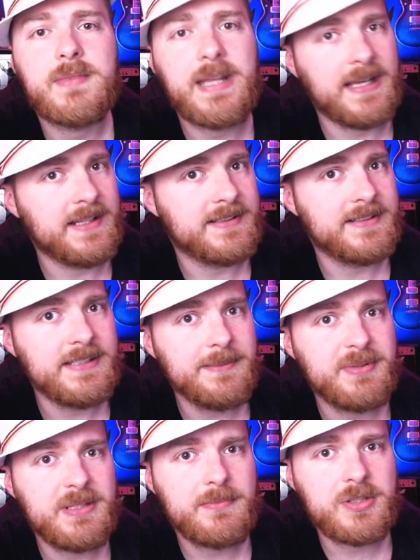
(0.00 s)
And
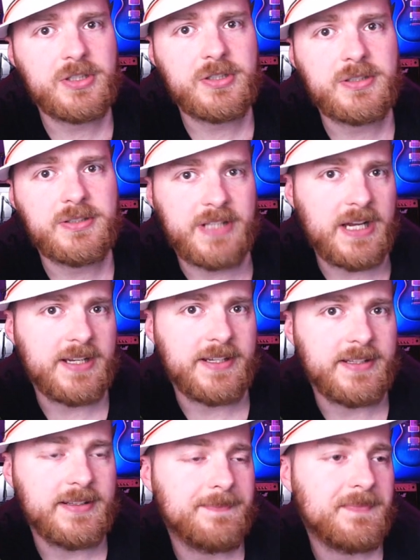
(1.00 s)
tip number
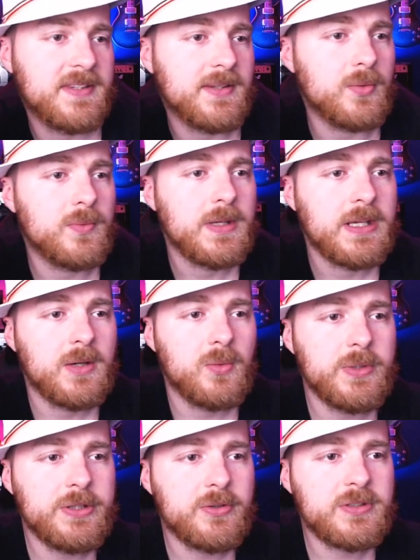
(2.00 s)
9. So
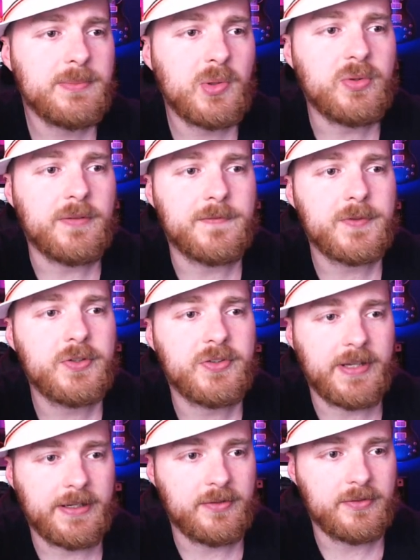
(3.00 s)
we talked about the
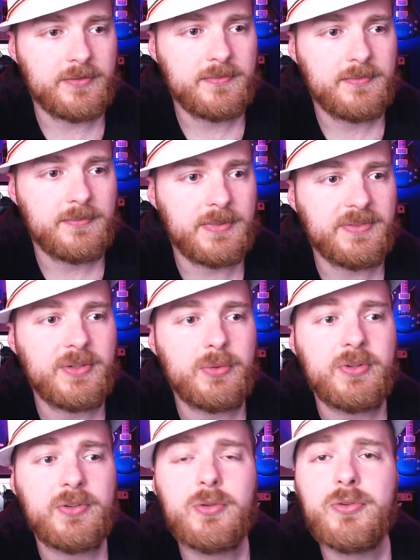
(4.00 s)
first icon, but there
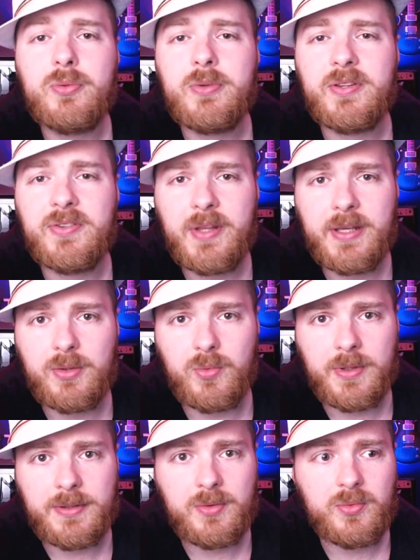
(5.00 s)
is also the second
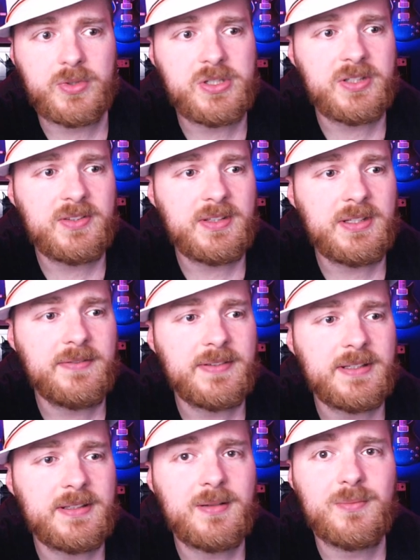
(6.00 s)
one, which is
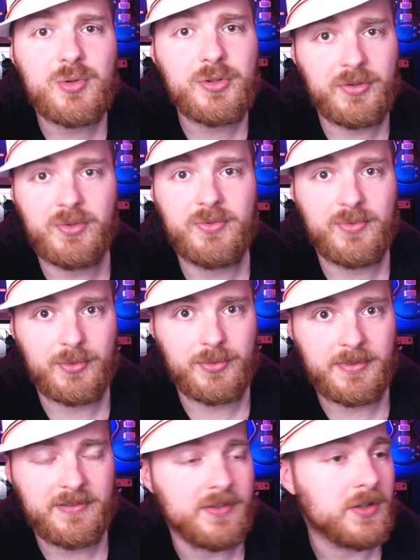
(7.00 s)
even more useful to
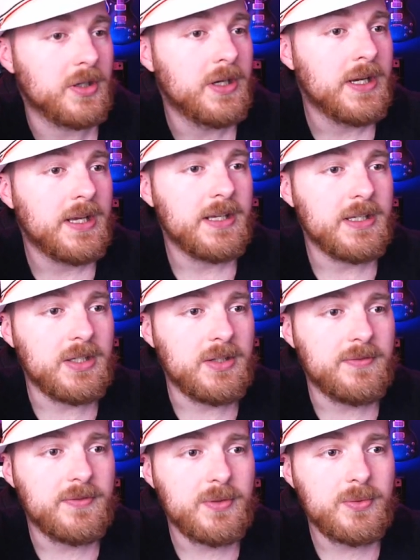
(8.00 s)
be fair.
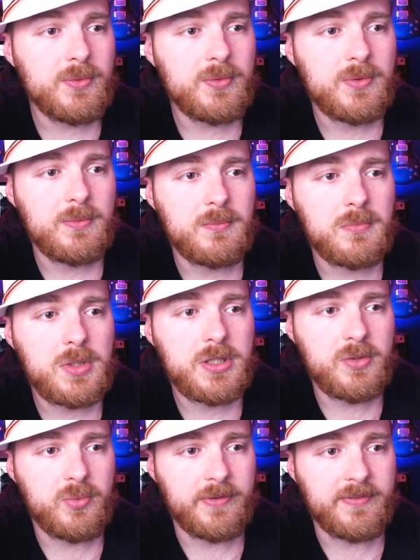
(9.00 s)
If you
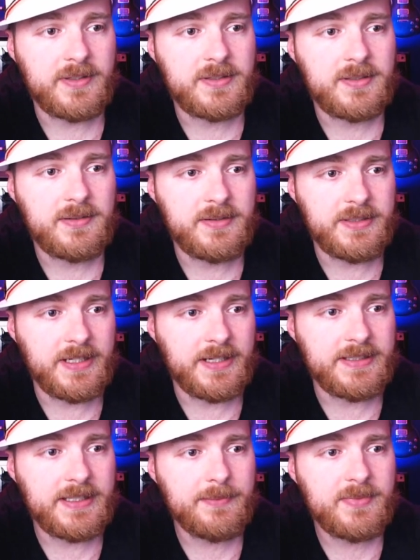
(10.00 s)
mark with it the
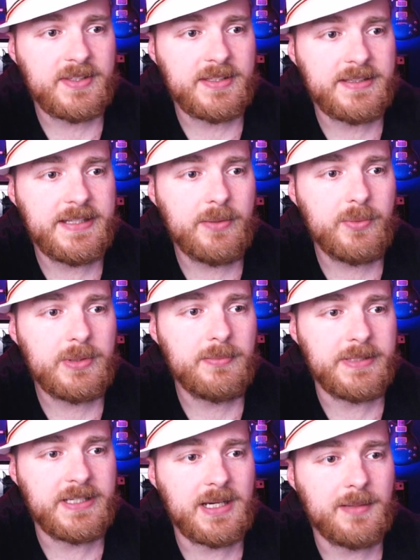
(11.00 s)
items, they will
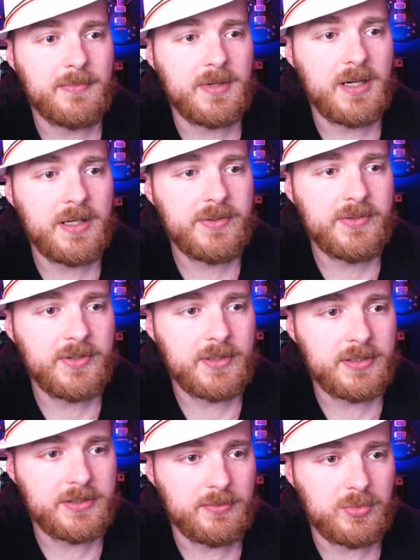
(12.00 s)
become
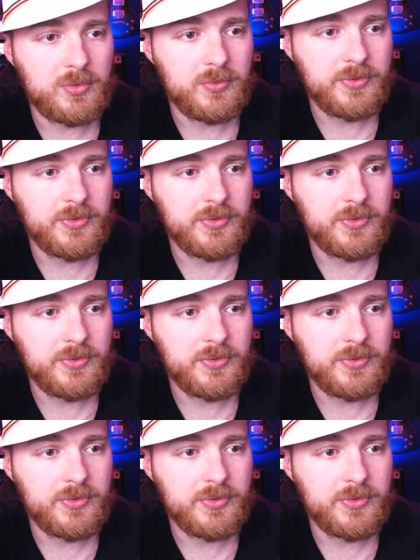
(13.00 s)
unselectable.